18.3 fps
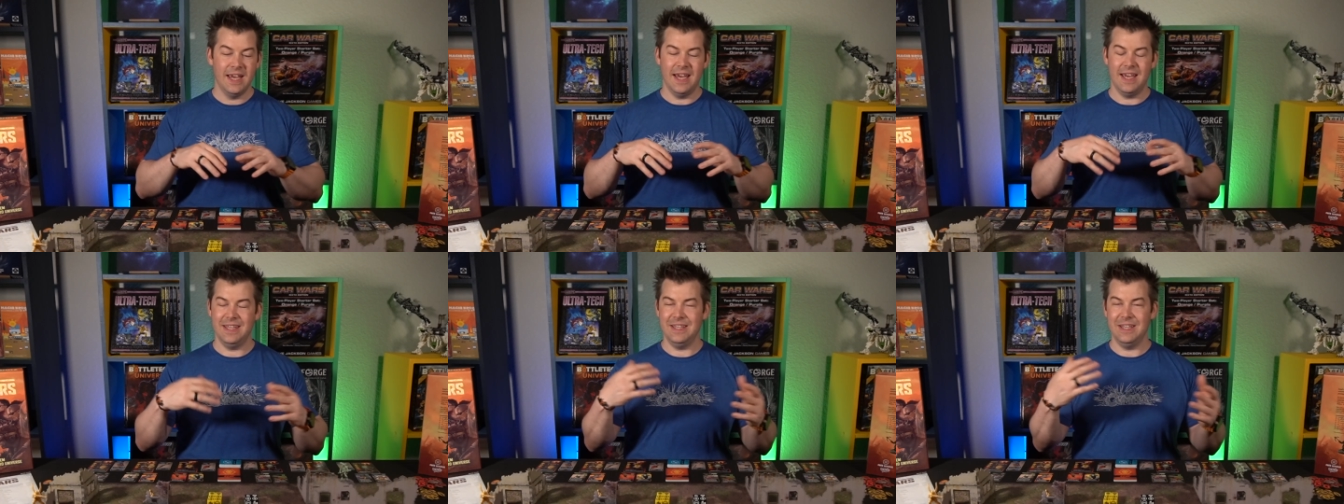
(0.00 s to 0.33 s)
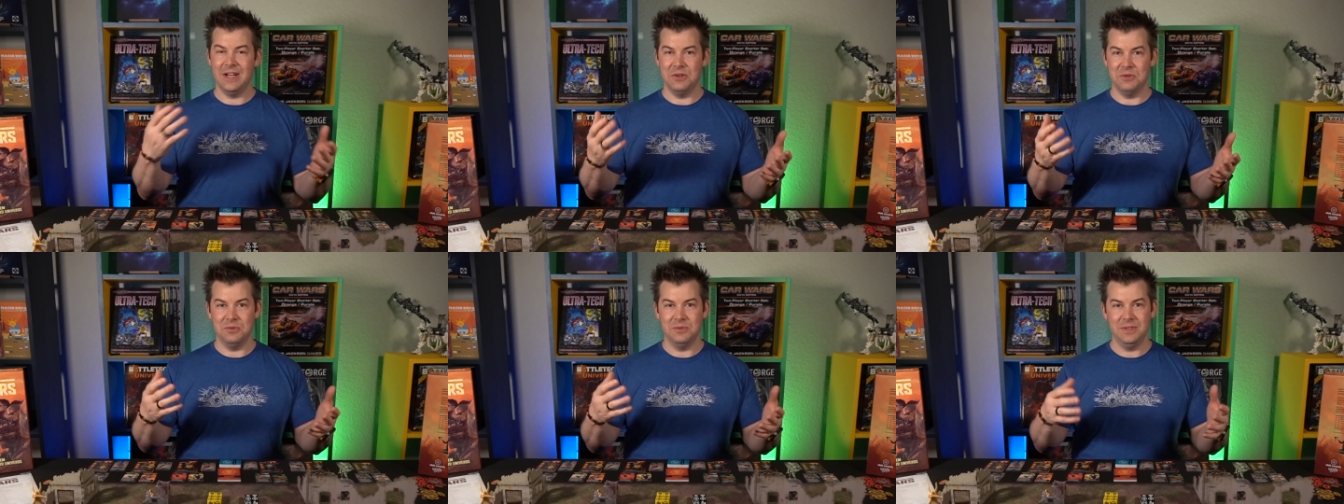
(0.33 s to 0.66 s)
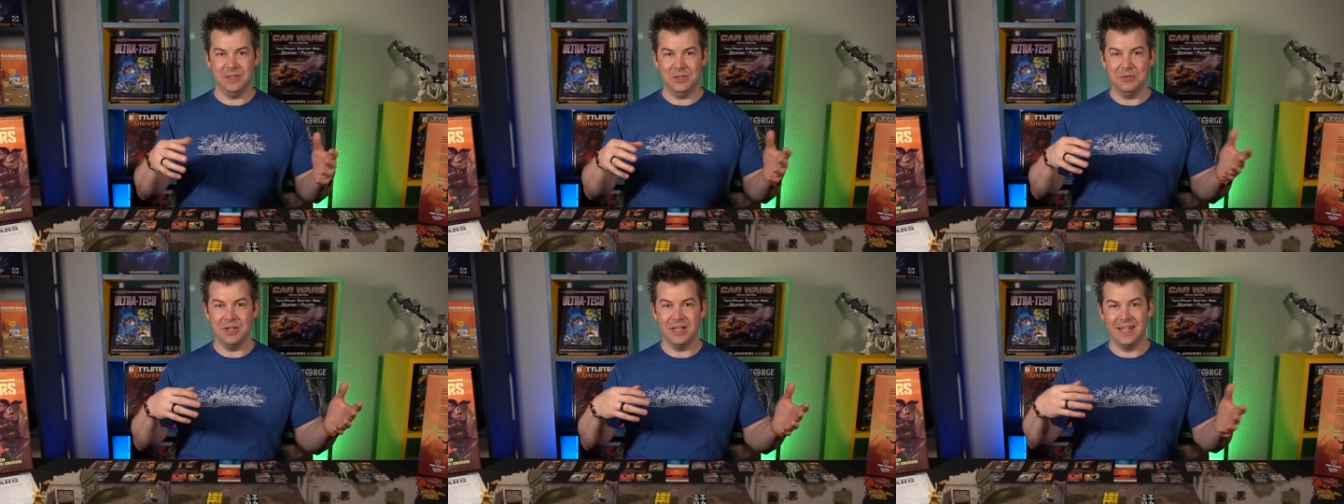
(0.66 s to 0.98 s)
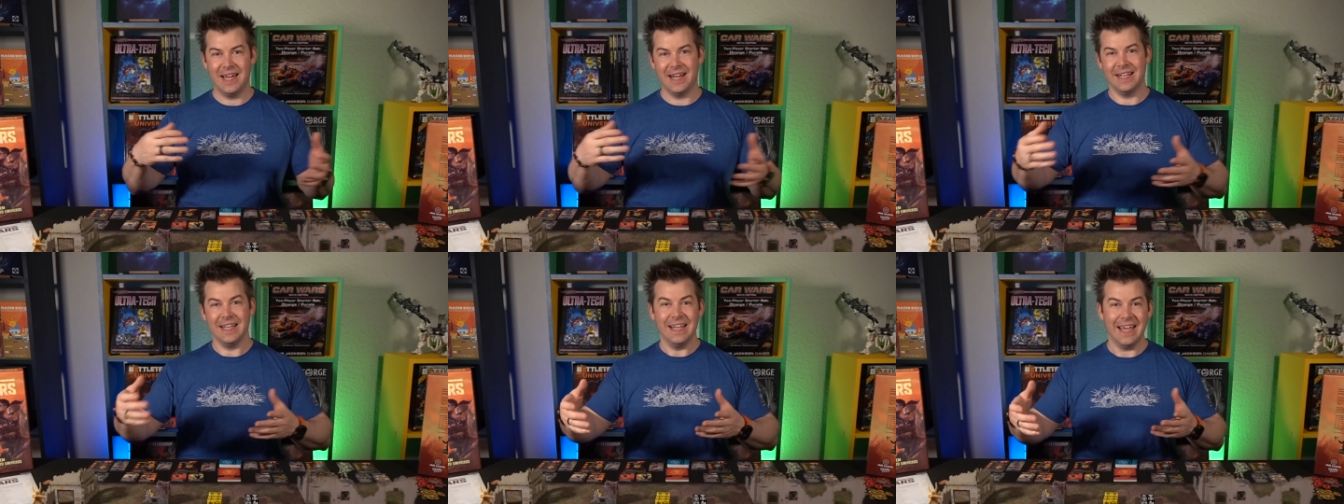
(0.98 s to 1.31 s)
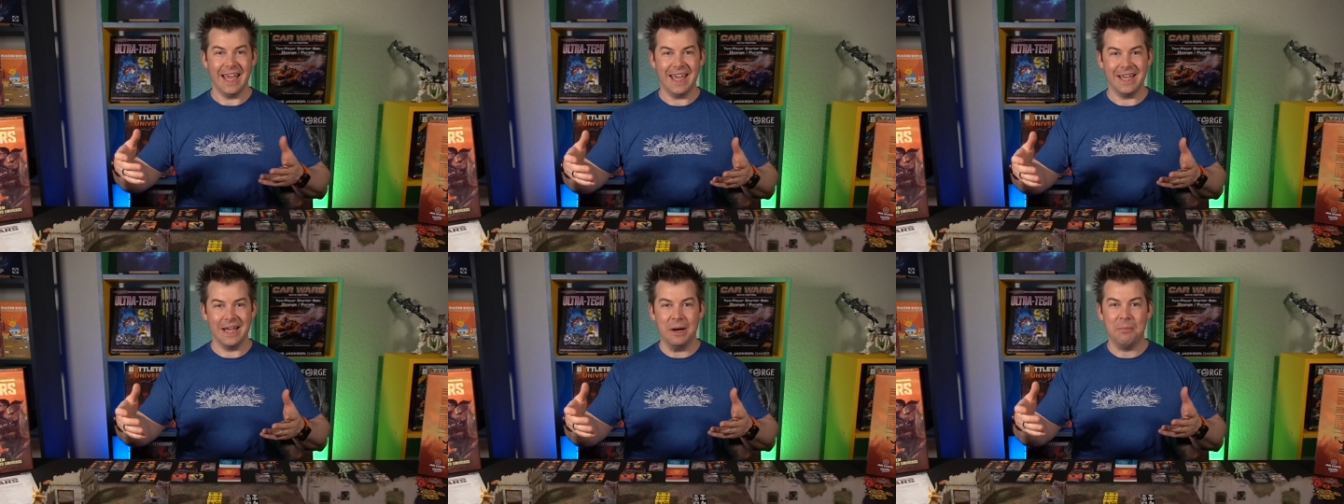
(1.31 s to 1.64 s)
you can kind of
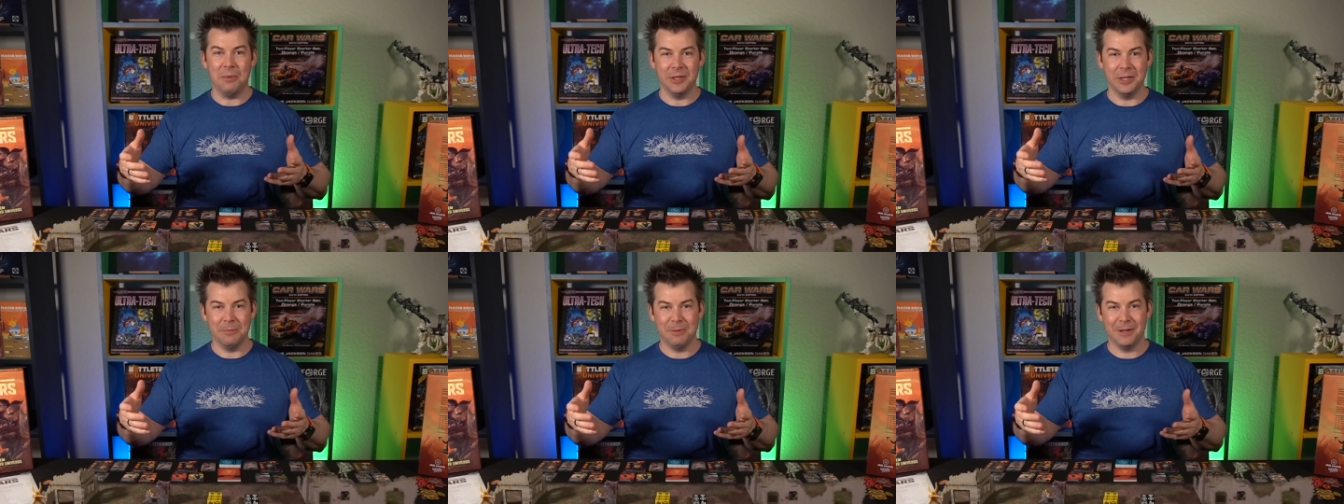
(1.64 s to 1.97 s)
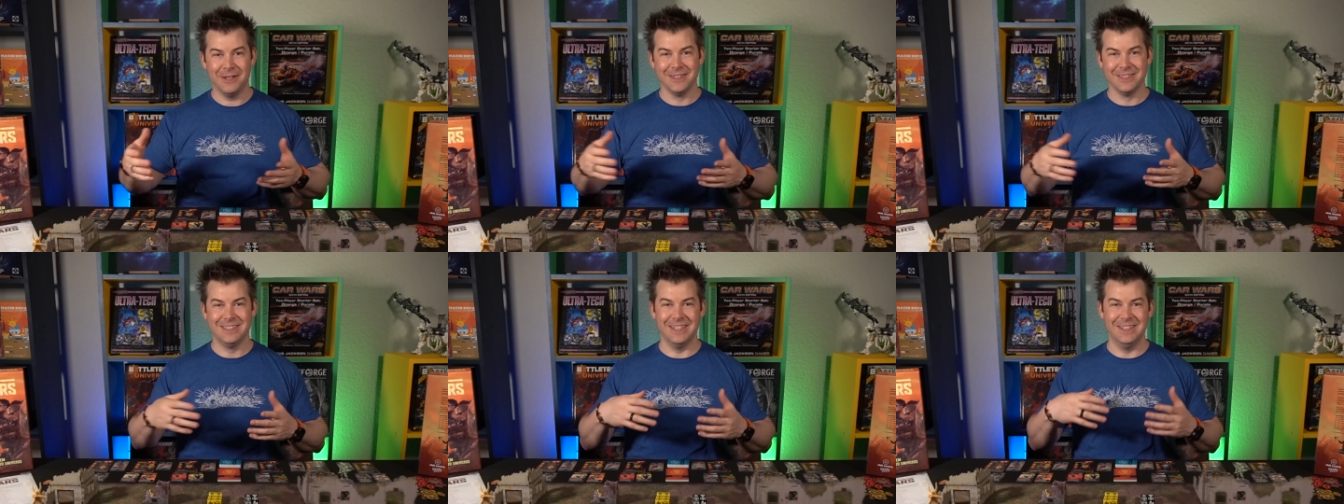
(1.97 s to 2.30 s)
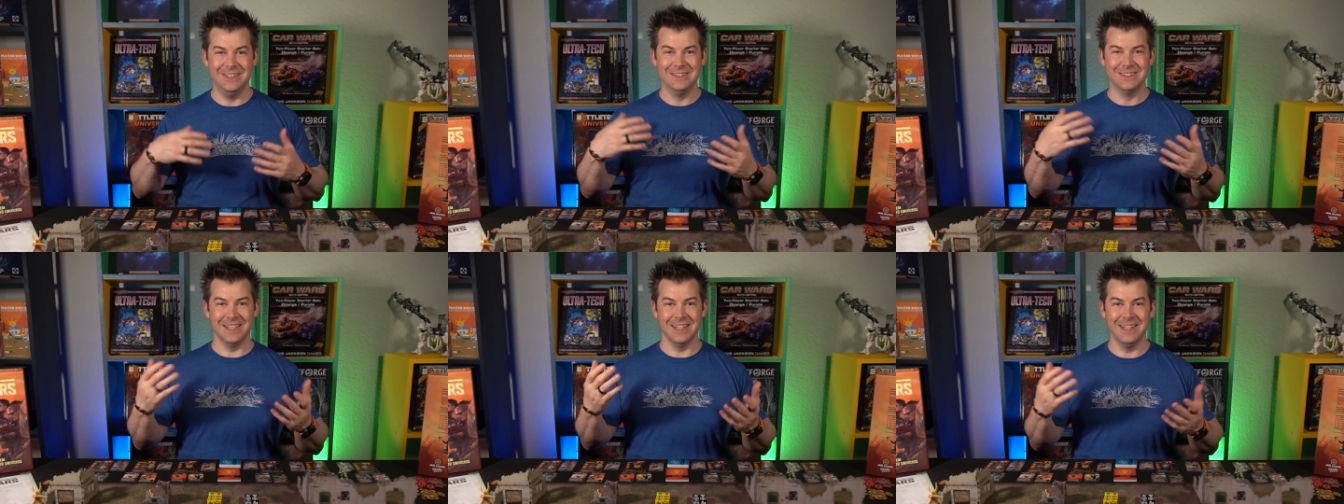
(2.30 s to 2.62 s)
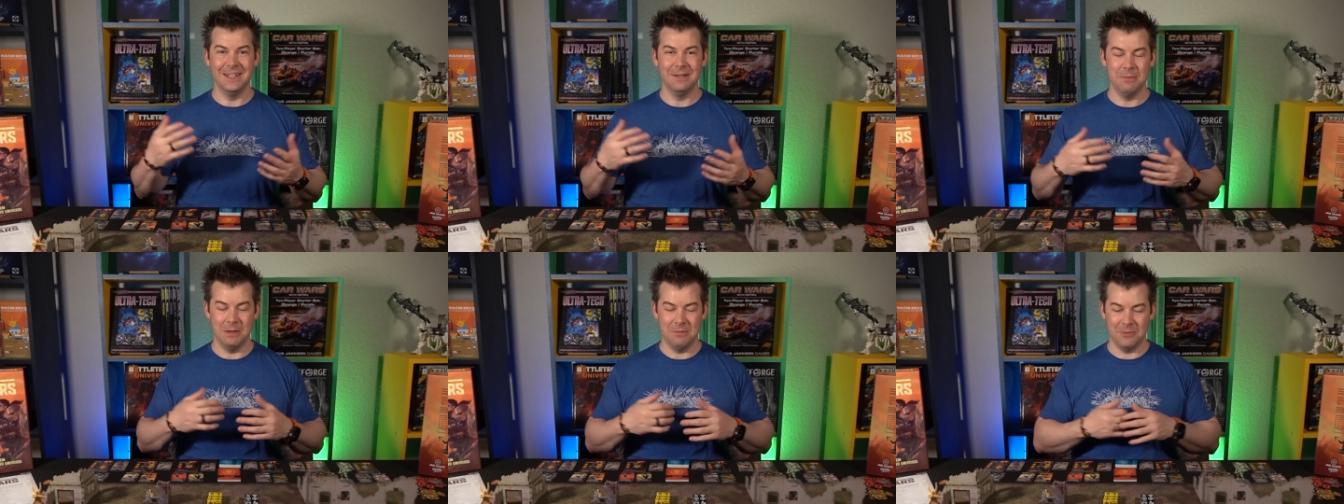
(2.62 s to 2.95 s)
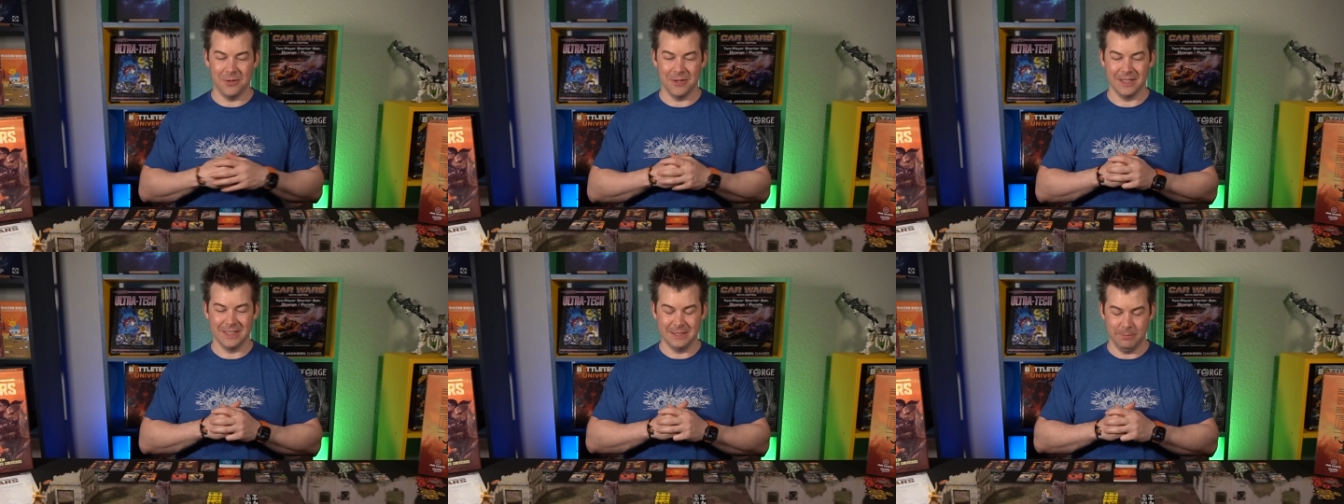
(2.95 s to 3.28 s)
gang up on the person who's a little bit
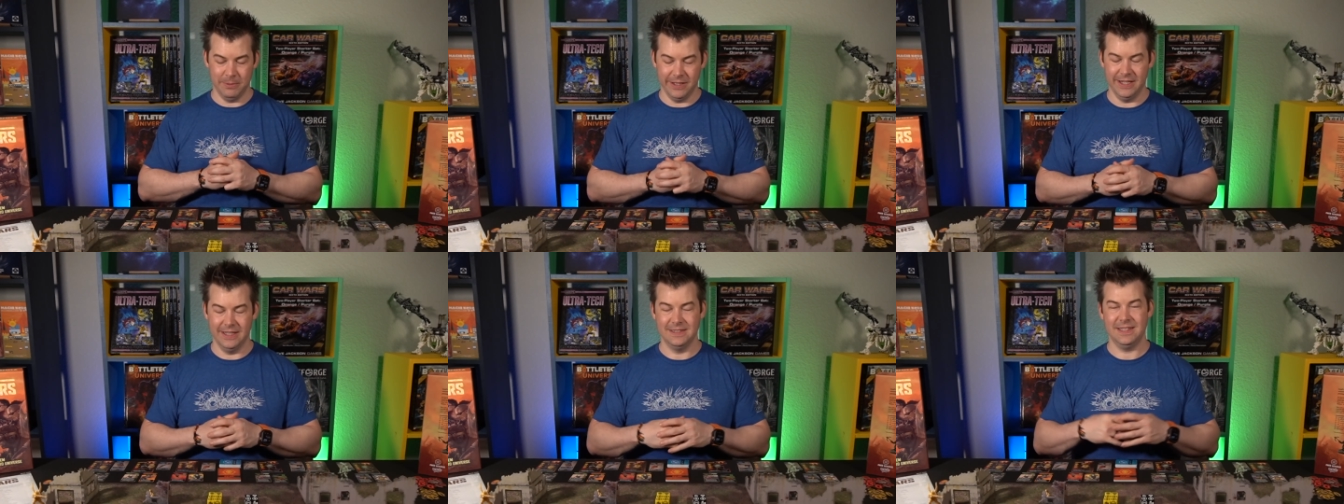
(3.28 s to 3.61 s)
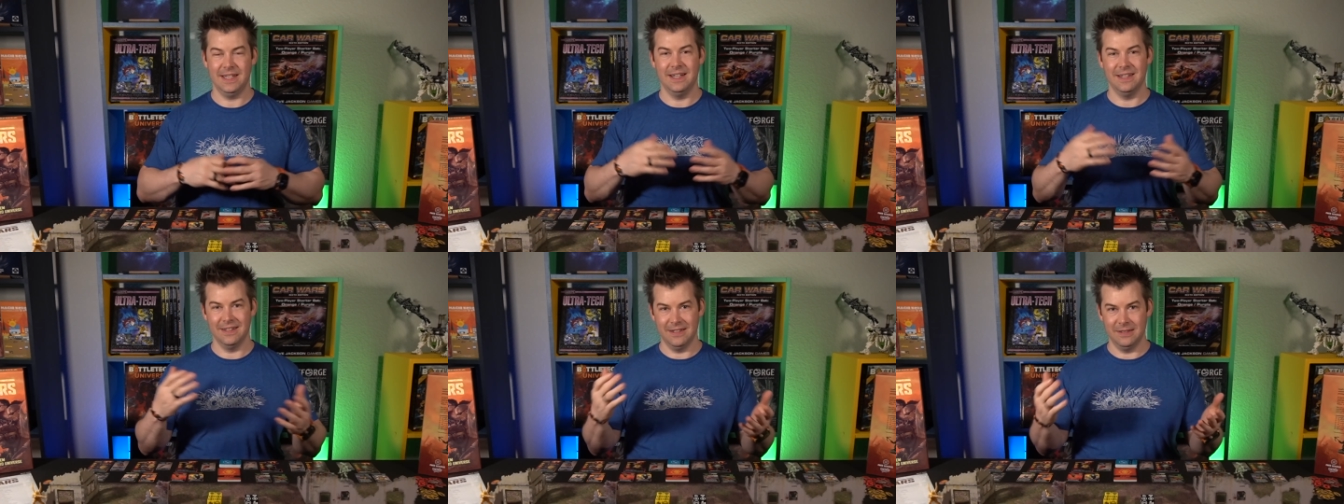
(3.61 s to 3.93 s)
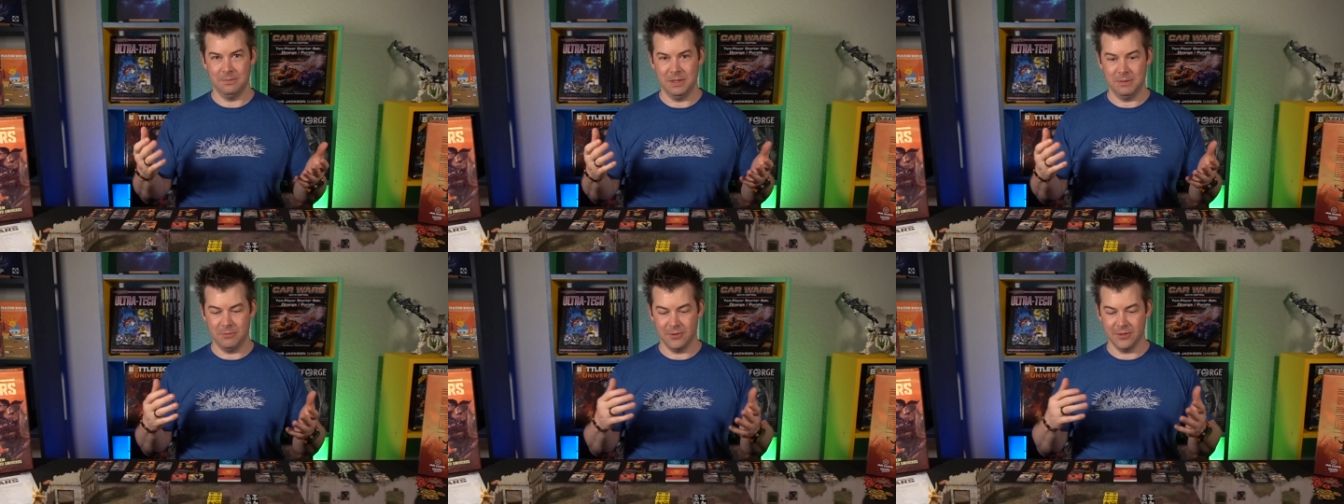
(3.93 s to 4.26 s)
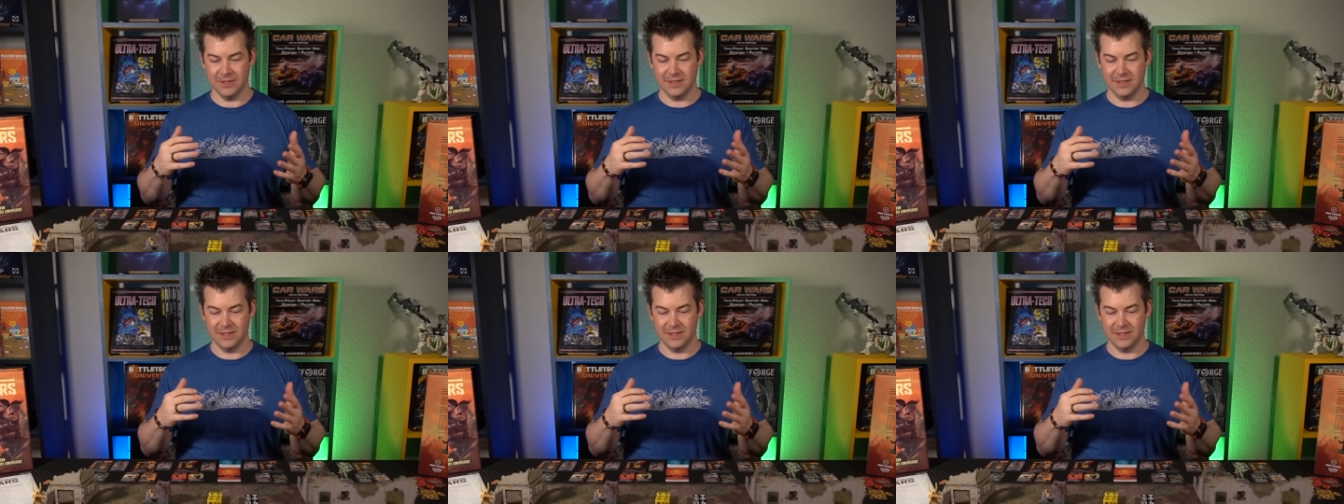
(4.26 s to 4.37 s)
more experienced and a little bit more